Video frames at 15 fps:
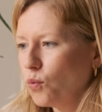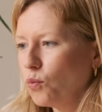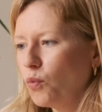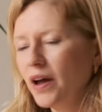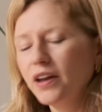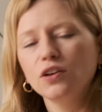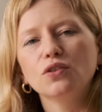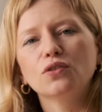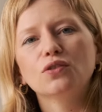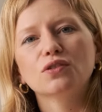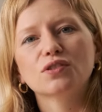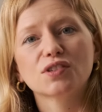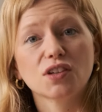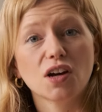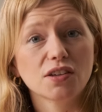When
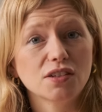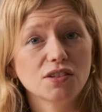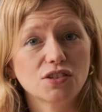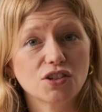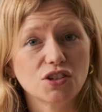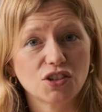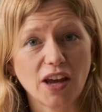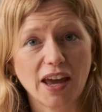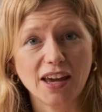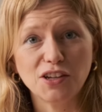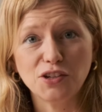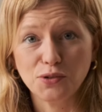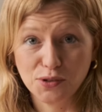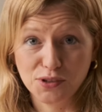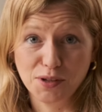you're starting to
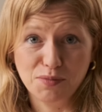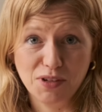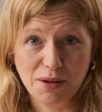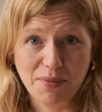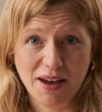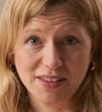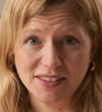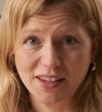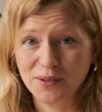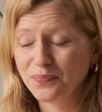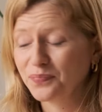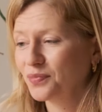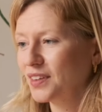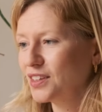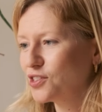shade your subject matter,
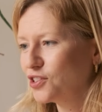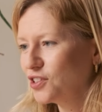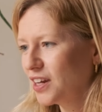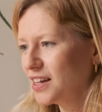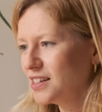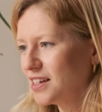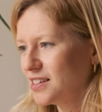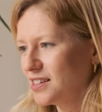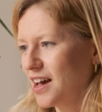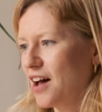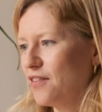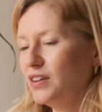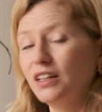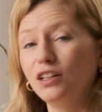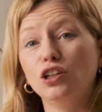it's a good idea to
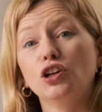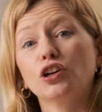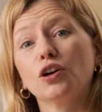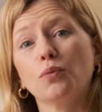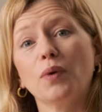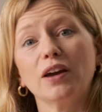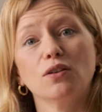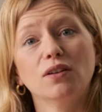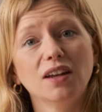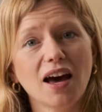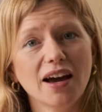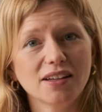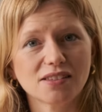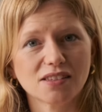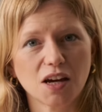have a little look at where your
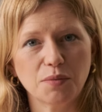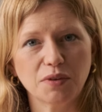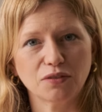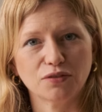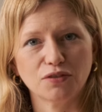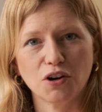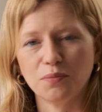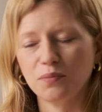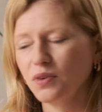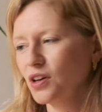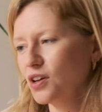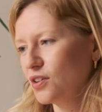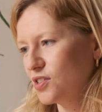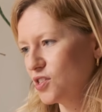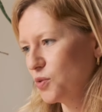light's coming from.
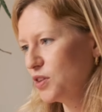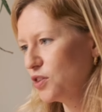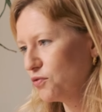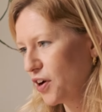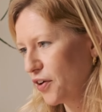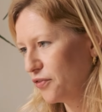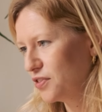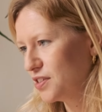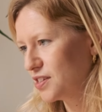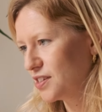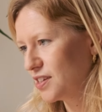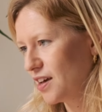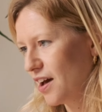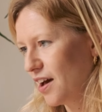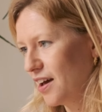So in the
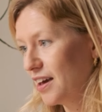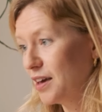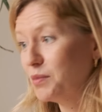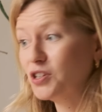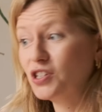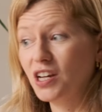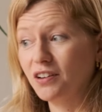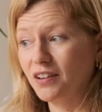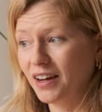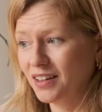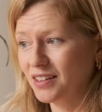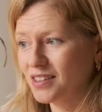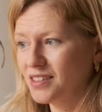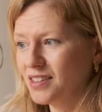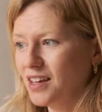reference uh, image here, I
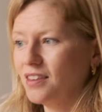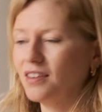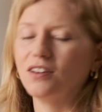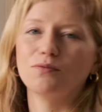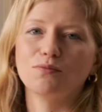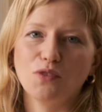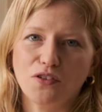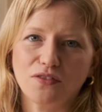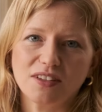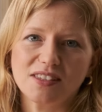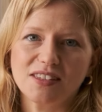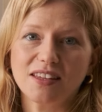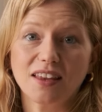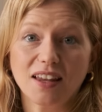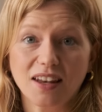can see that obviously